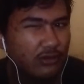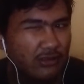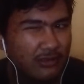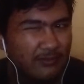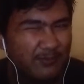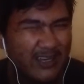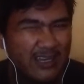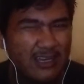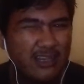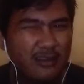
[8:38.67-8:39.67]

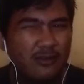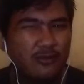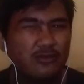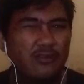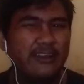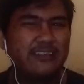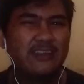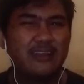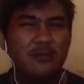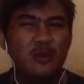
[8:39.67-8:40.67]
Pretty used to understand
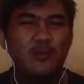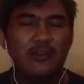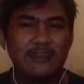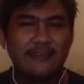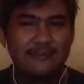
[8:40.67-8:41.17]
and memorize.